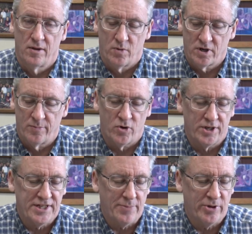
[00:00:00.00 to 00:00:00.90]
Well, good
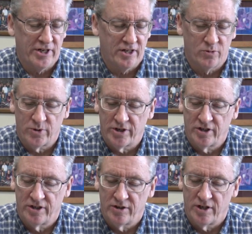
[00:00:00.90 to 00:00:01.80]
morning, Chapel Hill.
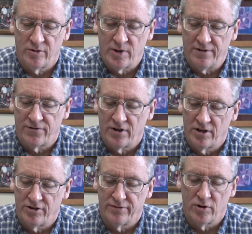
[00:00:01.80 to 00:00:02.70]
We're ready for
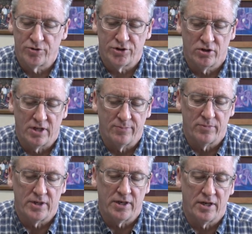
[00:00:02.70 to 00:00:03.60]
another
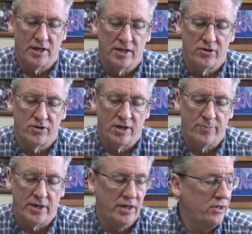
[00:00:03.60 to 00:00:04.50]
devotional,
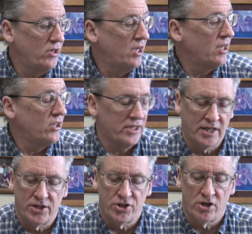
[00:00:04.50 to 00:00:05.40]
I've been
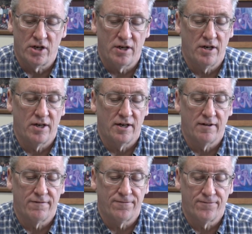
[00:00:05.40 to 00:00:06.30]
looking at John
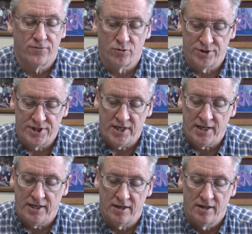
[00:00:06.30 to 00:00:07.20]

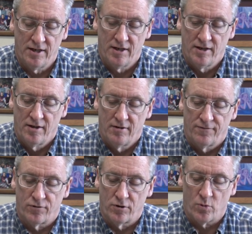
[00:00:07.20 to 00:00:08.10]
14
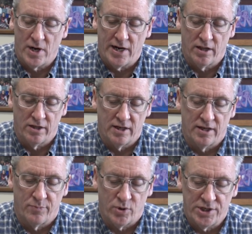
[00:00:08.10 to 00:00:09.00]
for a
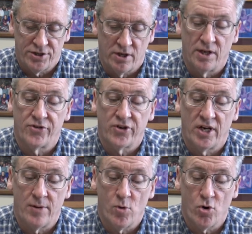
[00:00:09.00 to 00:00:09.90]
while. Preached on it
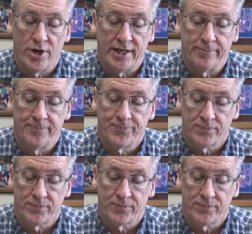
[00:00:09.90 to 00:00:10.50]
Sunday morning.